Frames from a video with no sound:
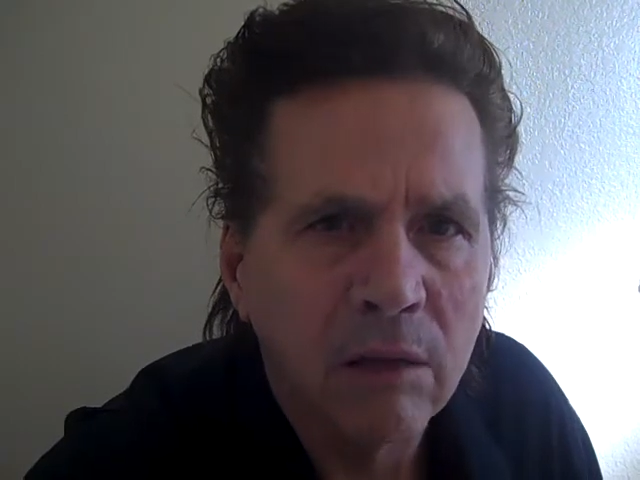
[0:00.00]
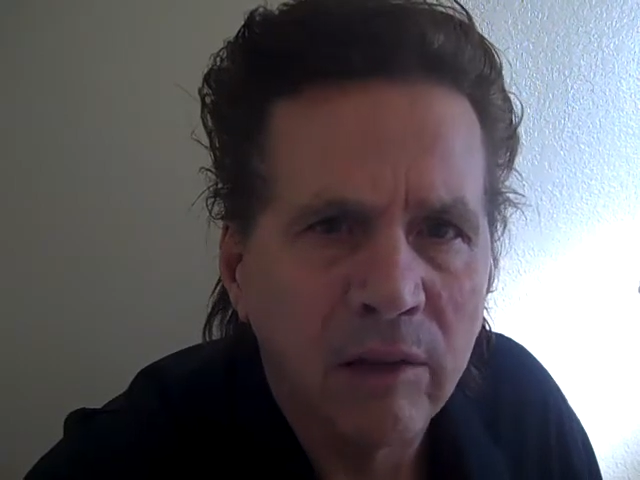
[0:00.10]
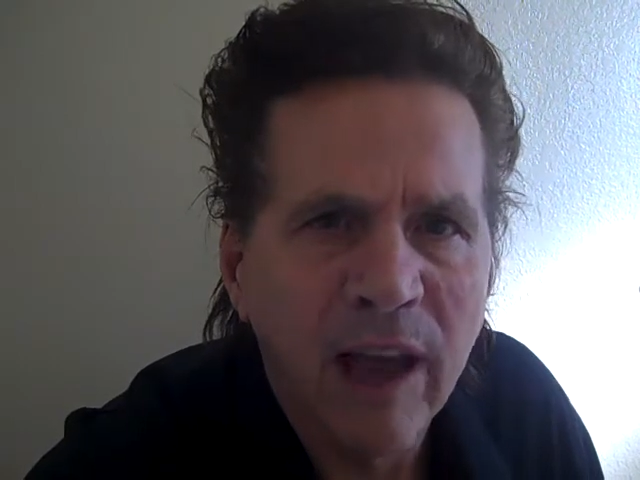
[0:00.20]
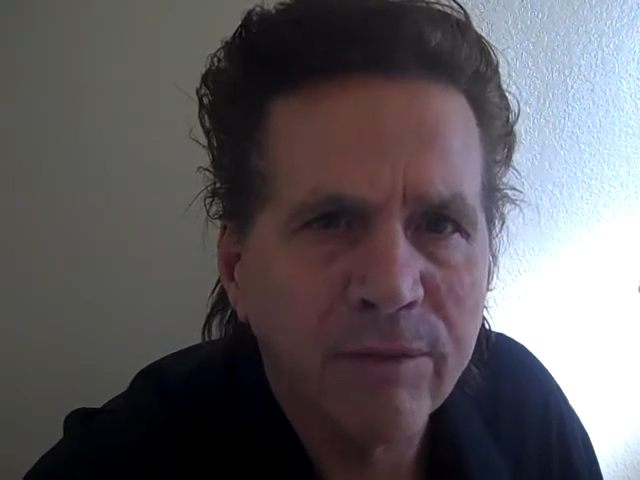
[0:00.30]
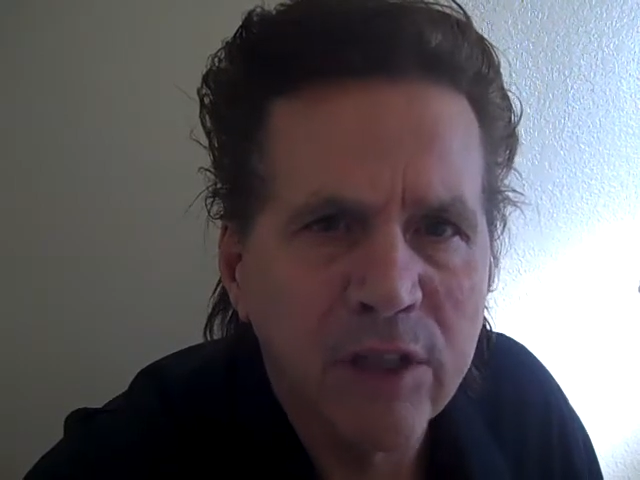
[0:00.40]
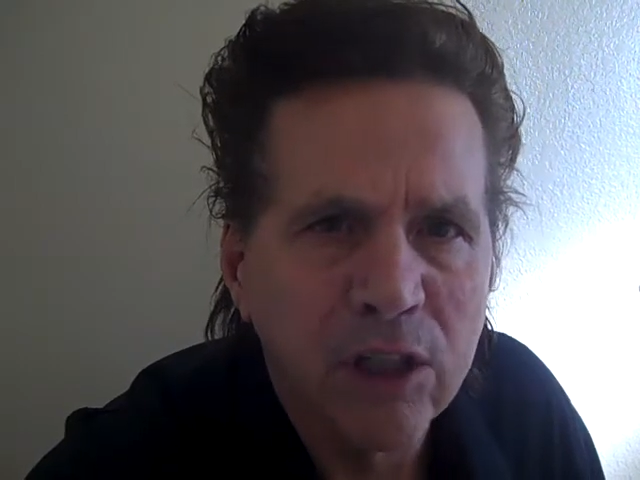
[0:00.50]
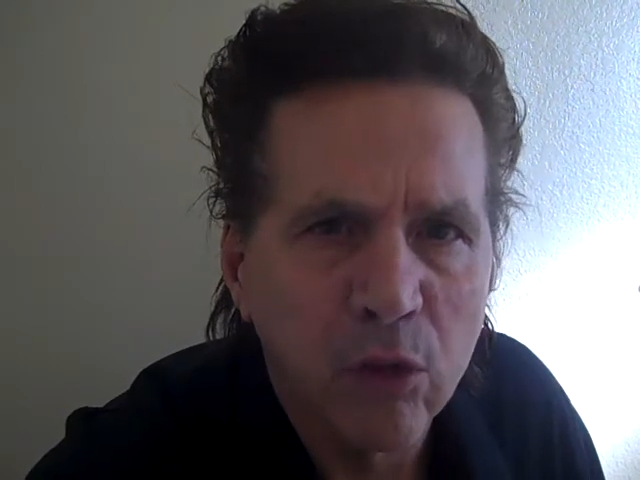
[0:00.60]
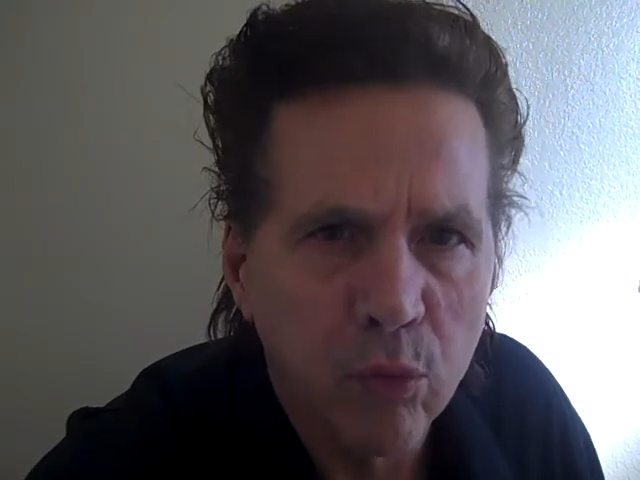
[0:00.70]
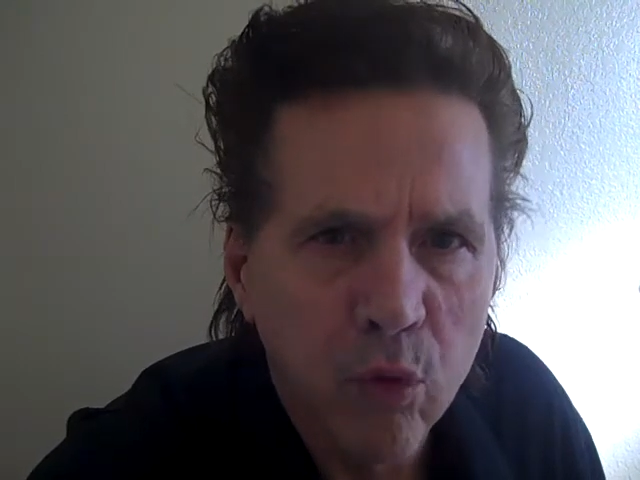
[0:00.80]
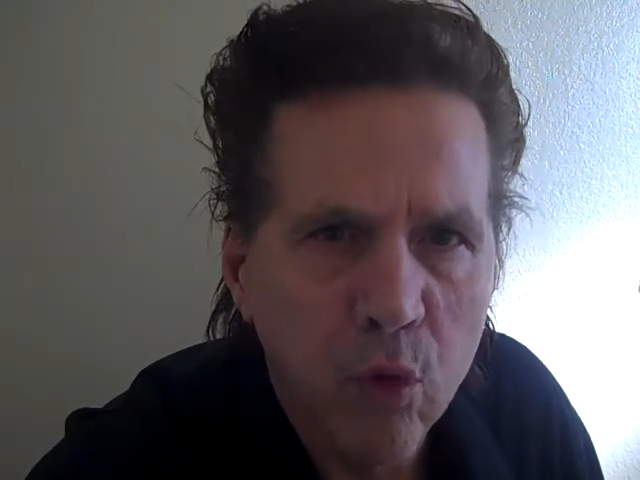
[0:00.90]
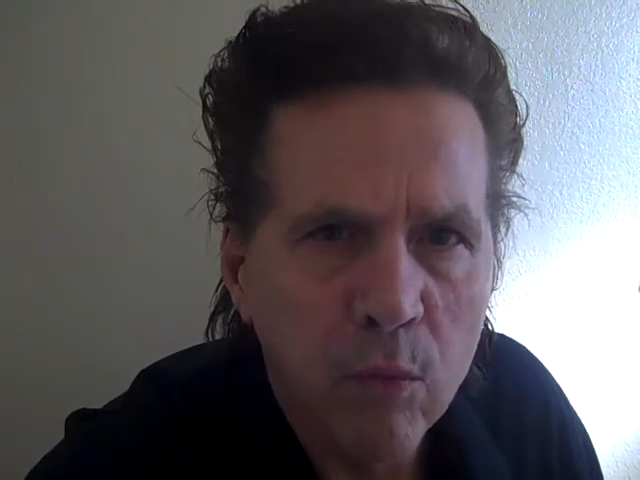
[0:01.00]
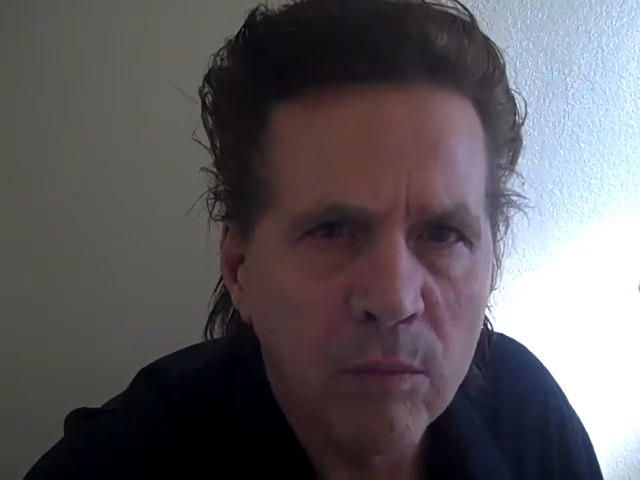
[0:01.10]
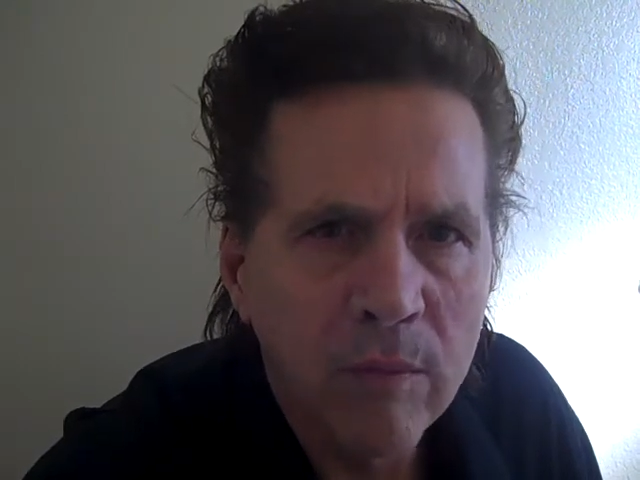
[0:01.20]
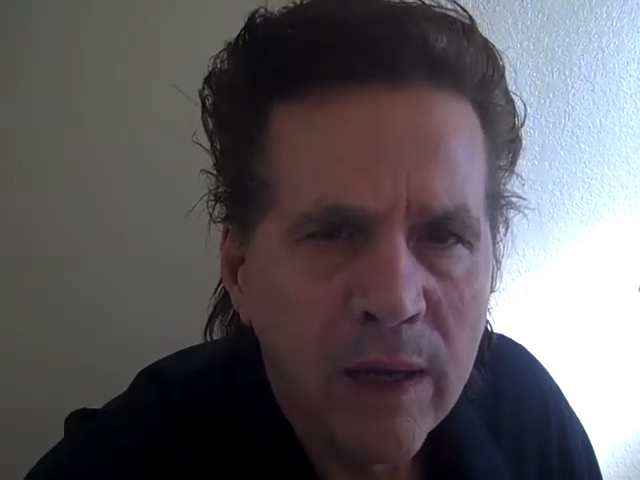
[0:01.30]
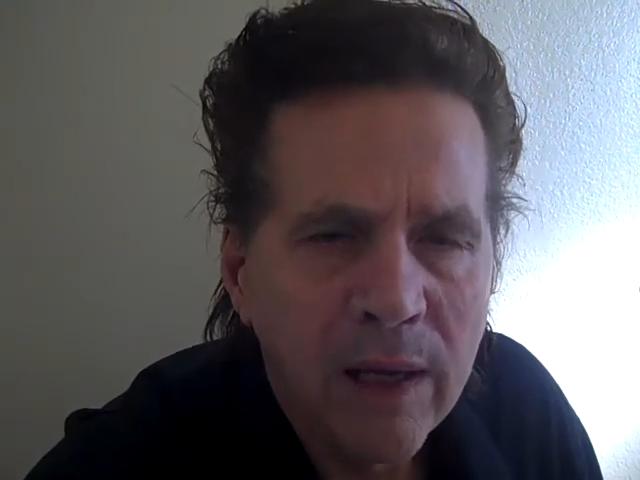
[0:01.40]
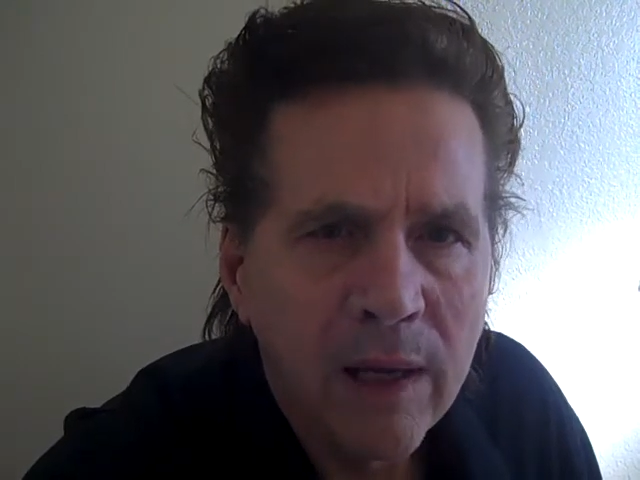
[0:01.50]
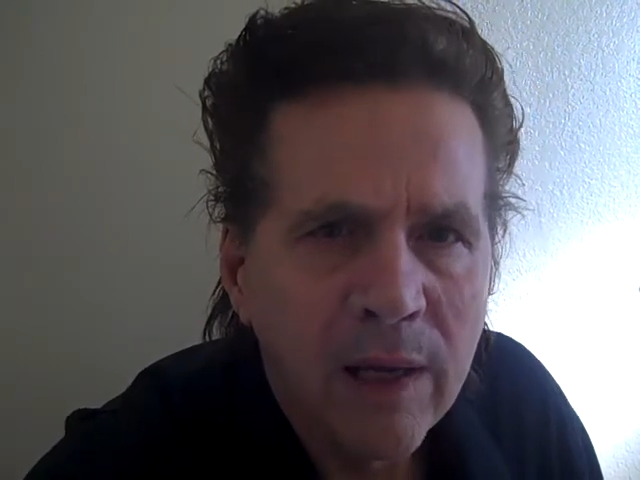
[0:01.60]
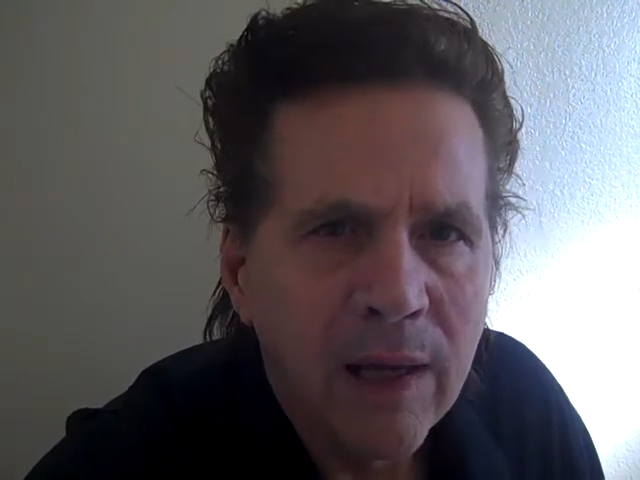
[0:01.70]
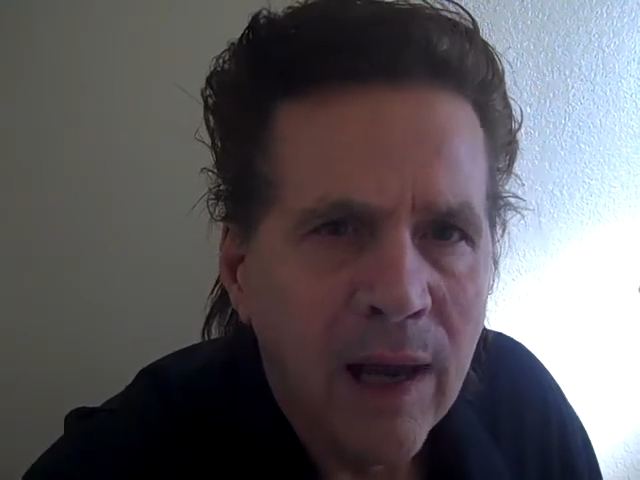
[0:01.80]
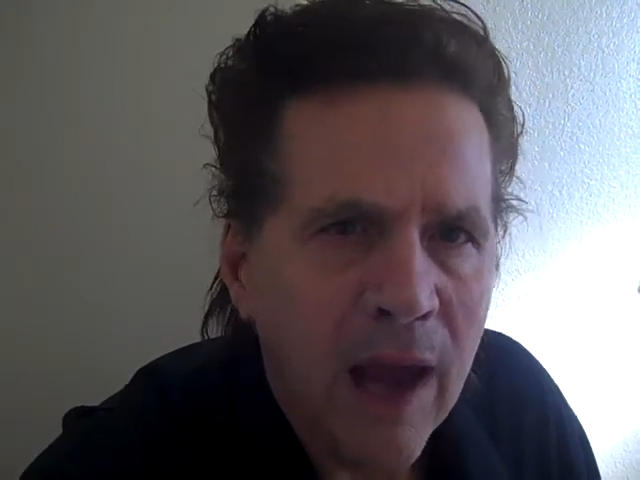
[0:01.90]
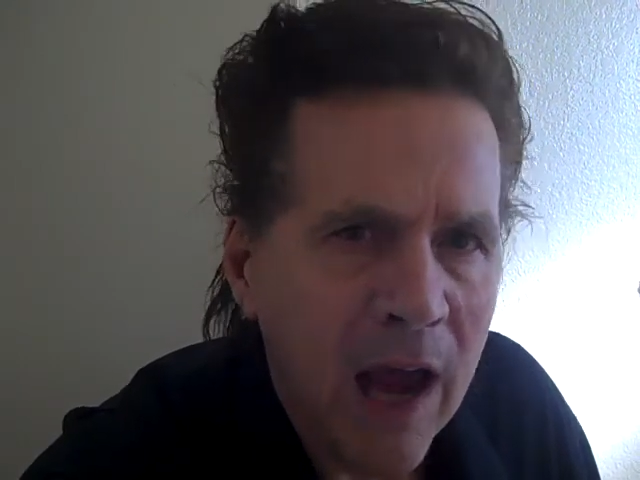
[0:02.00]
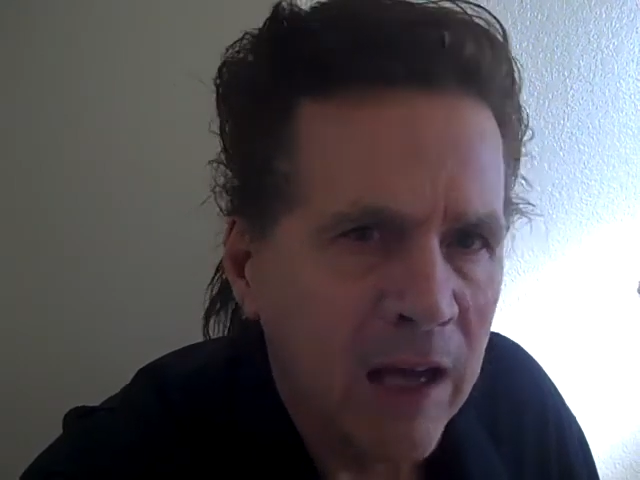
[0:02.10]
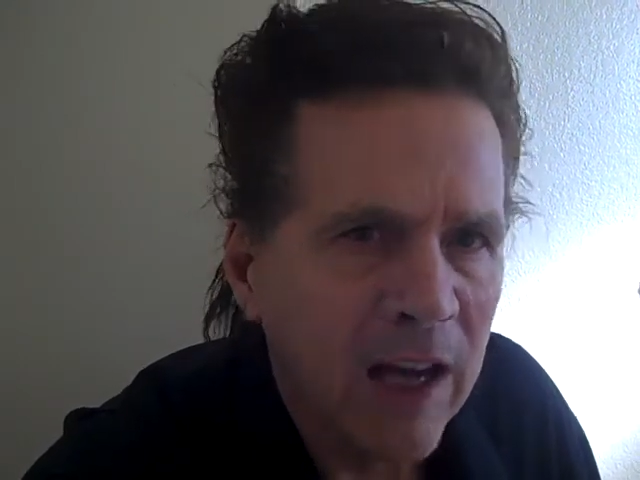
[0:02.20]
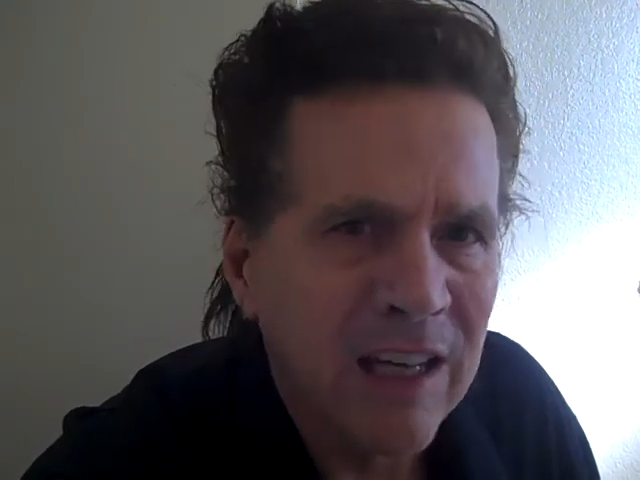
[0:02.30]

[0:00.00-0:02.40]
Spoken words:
left in the room. And